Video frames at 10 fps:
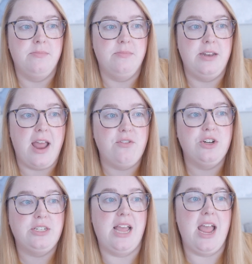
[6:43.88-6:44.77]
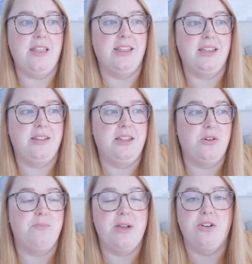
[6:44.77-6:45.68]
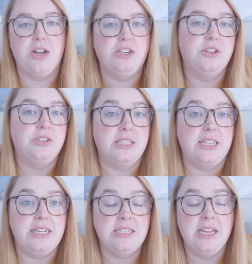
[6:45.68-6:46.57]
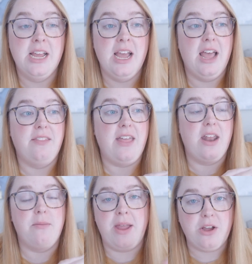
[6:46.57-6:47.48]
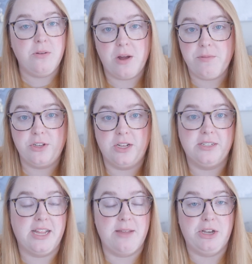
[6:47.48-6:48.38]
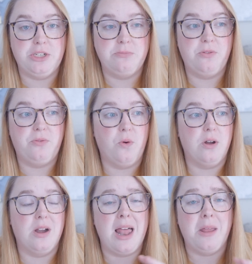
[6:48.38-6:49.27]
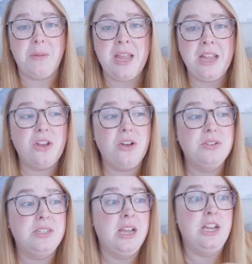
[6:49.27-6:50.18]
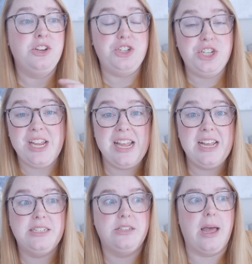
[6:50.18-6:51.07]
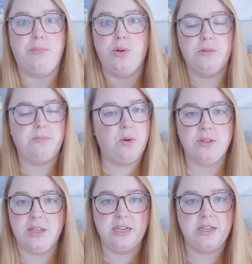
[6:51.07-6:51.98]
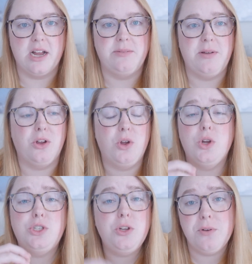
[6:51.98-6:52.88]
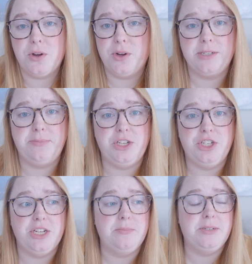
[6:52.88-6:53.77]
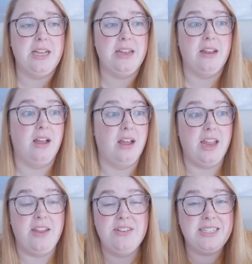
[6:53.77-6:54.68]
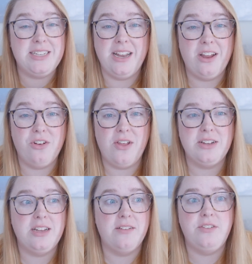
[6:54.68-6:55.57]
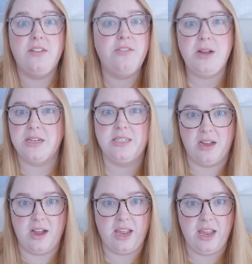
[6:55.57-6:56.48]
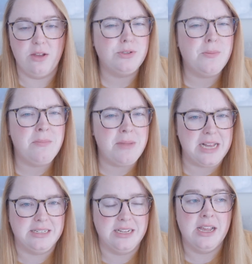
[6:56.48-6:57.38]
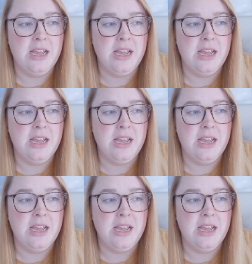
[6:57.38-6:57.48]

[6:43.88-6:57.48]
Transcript: never say that there are better nachos than these. They had a mango barbecue sauce, like I mentioned before, jalapenos, cheese, that pulled pork that I talked about, super crispy chips, and even sitting under all that stuff, none of them got soggy. It was amazing.